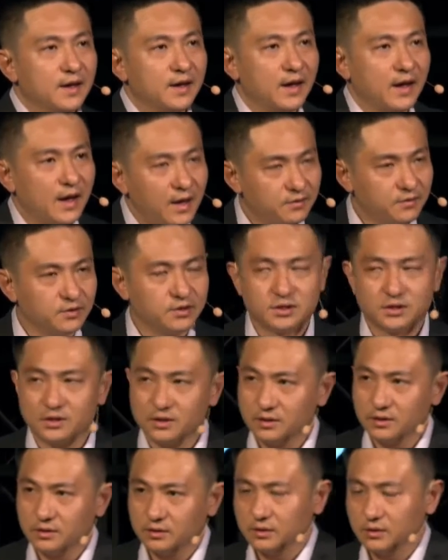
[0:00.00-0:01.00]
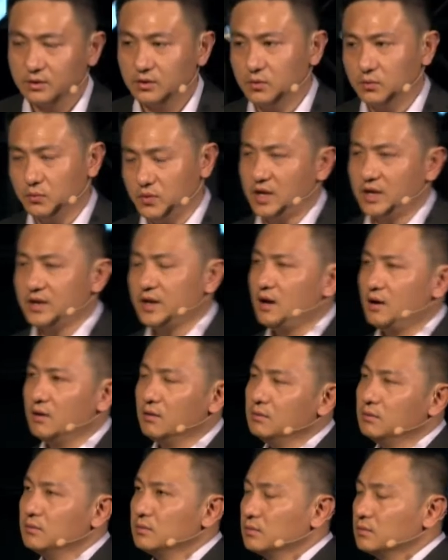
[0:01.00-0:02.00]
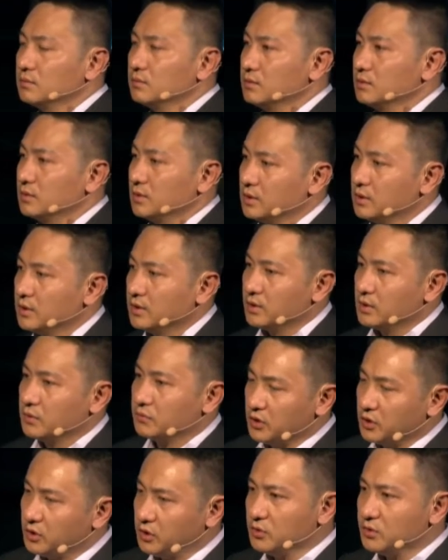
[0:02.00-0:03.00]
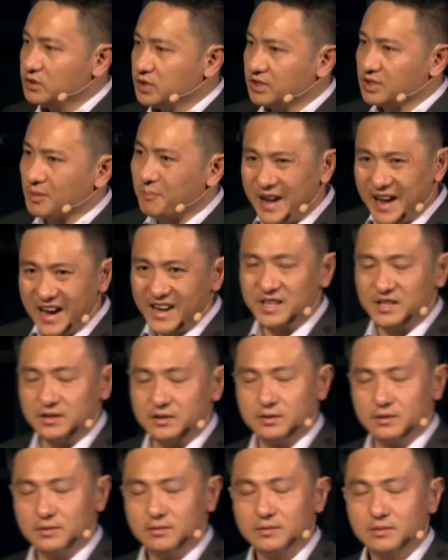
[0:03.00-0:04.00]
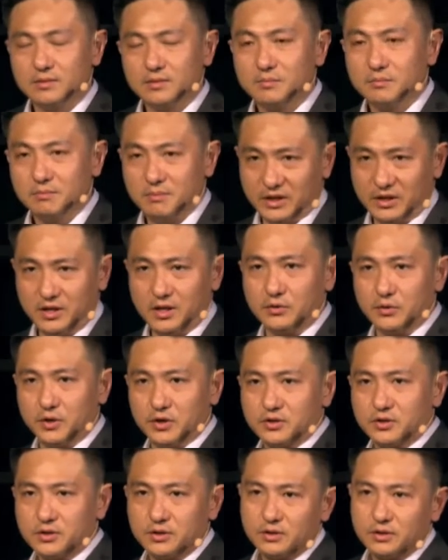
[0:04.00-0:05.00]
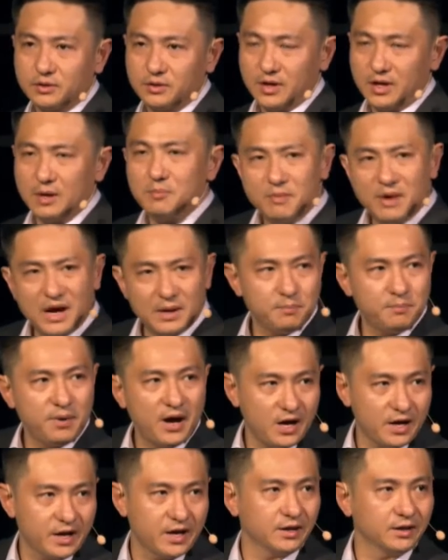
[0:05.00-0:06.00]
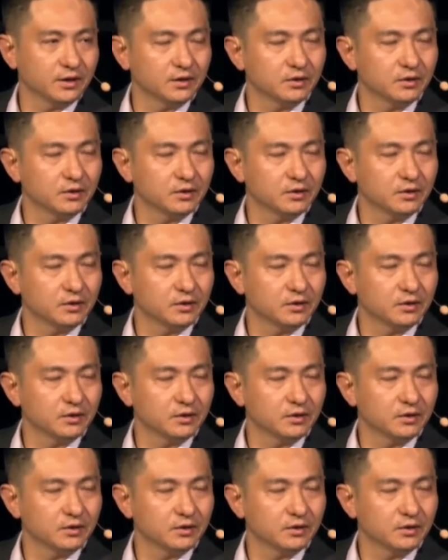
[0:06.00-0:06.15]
And we are now reducing the packing materials and packing